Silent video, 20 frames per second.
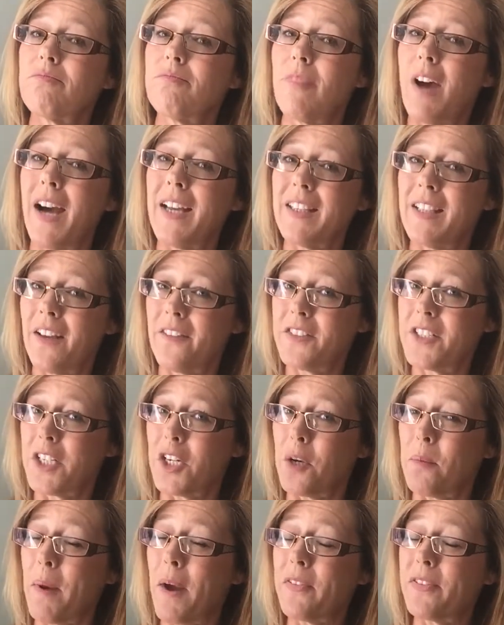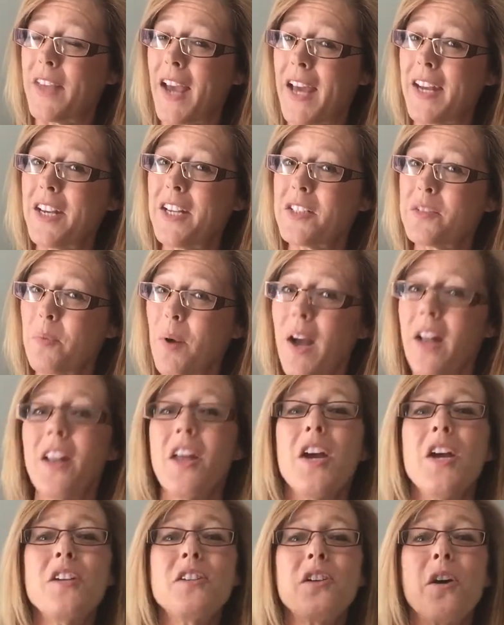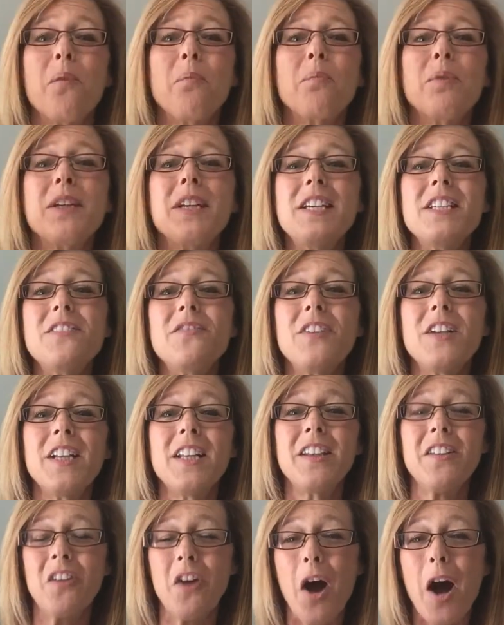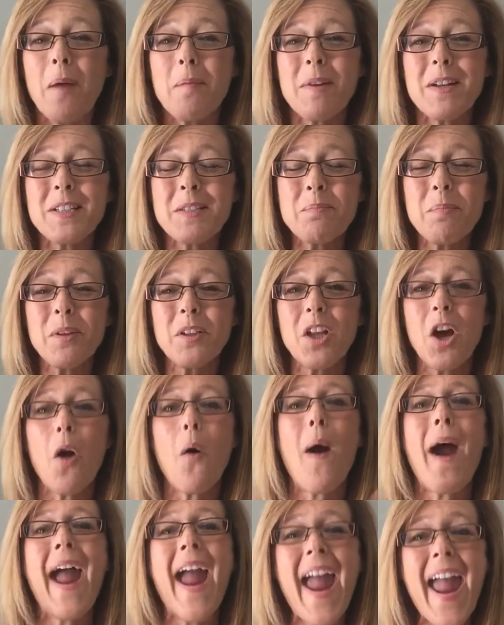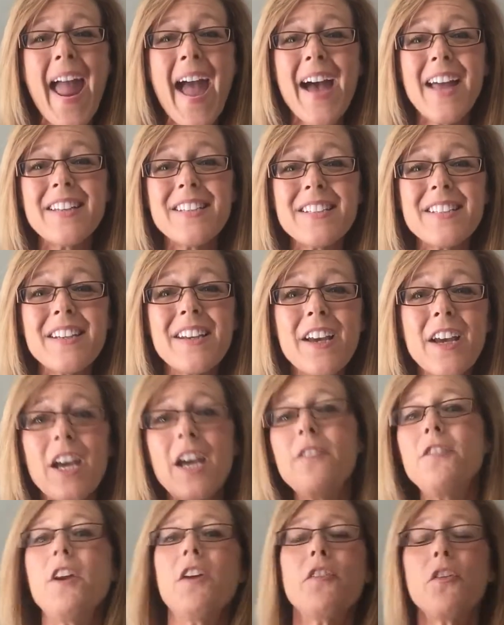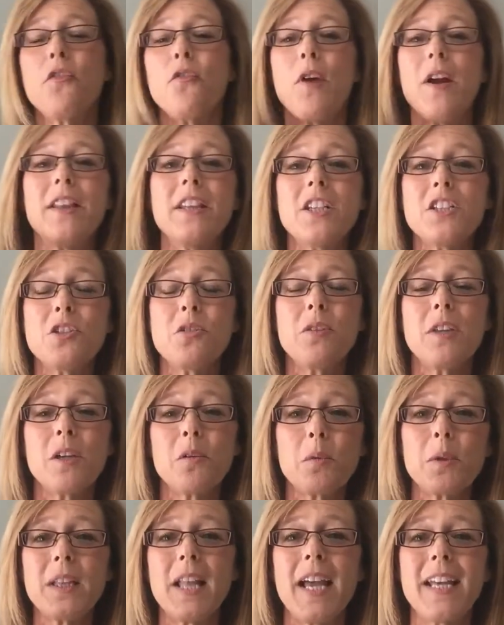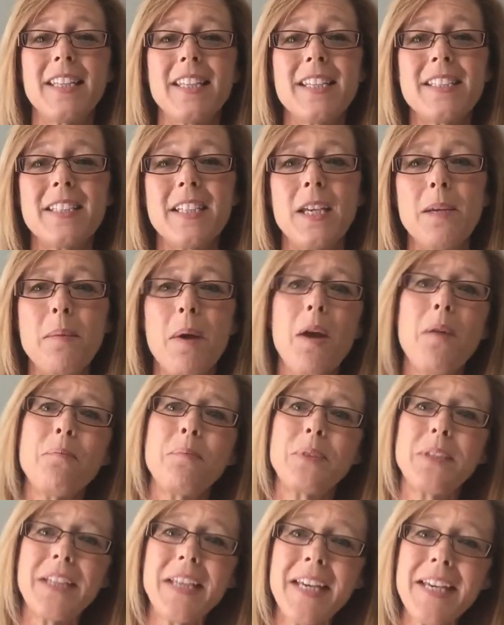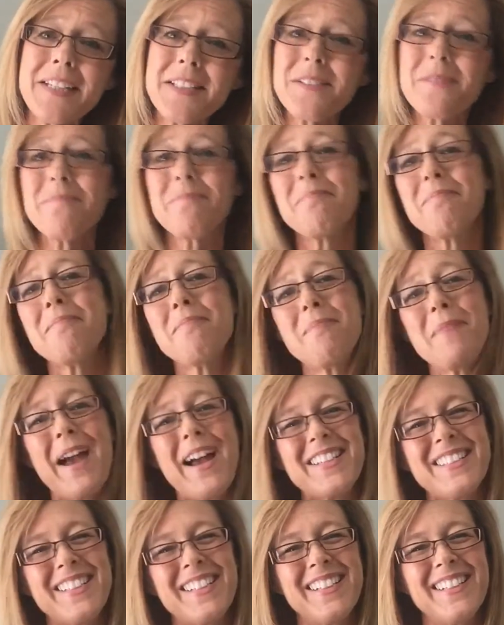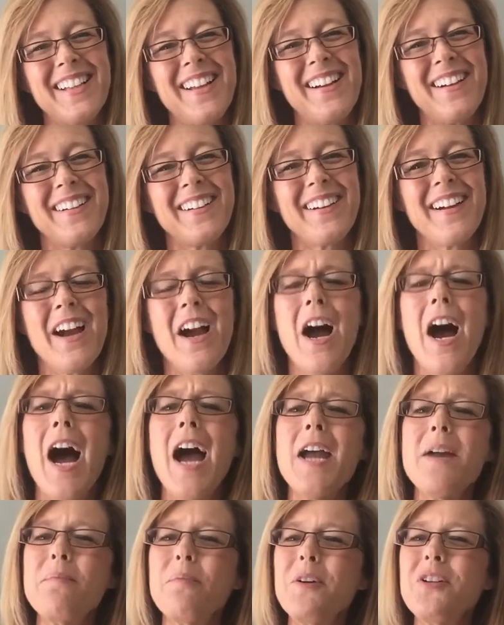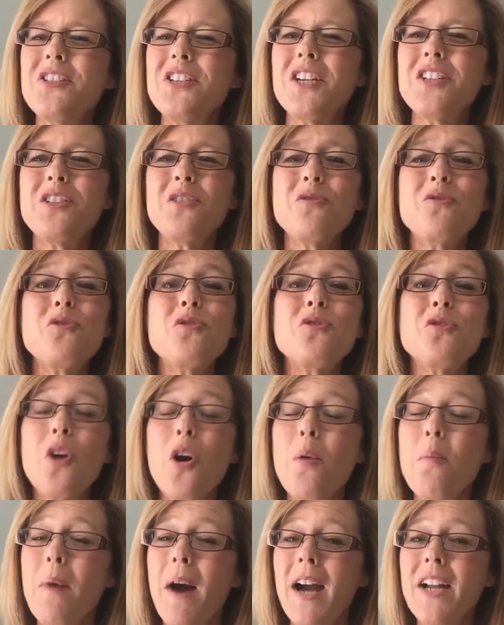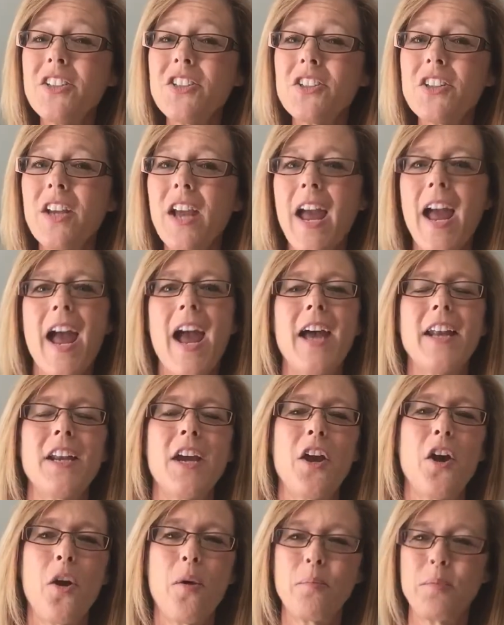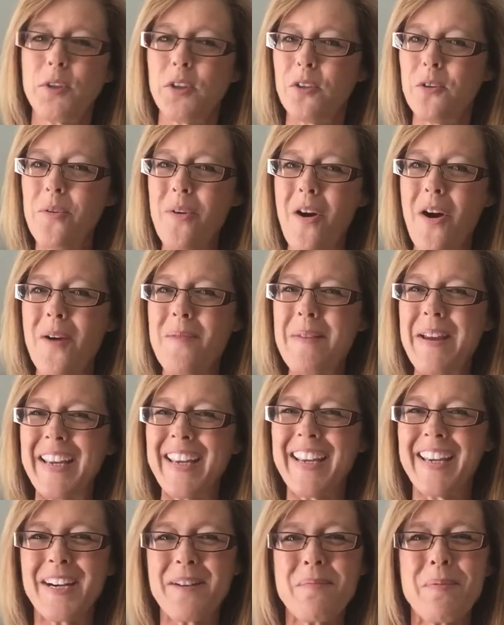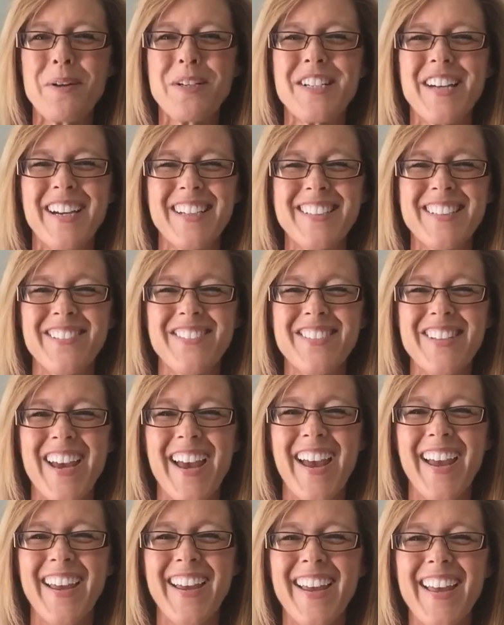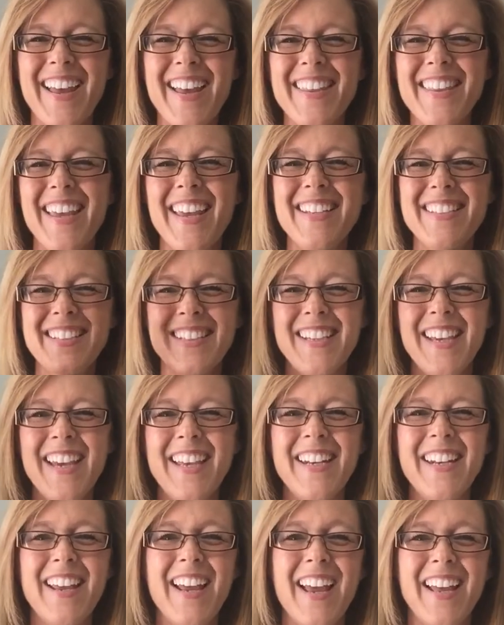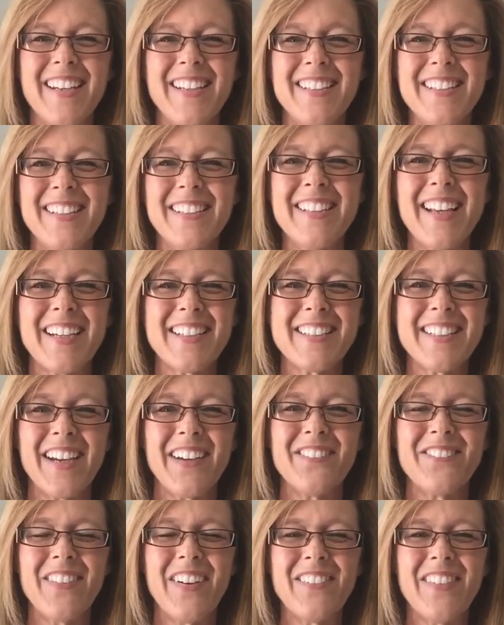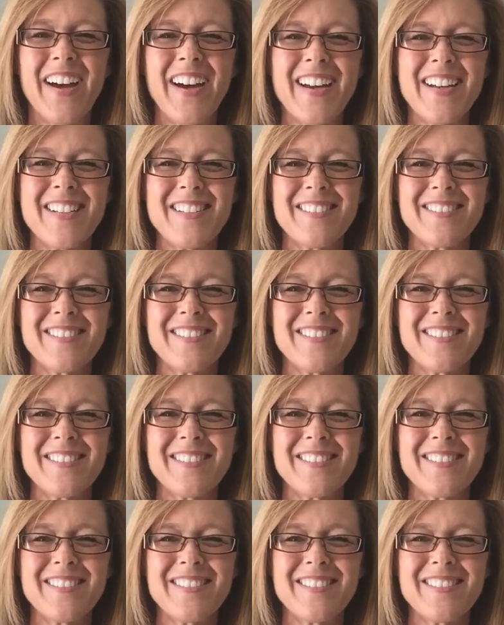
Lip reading: I'd love to hear about that as well. So please fill in the comments below, and if you have a friend that you think would like this email, please pass it along. I appreciate you so much, and I hope you are making it a productive day. Thanks again, and until next time, bye-bye.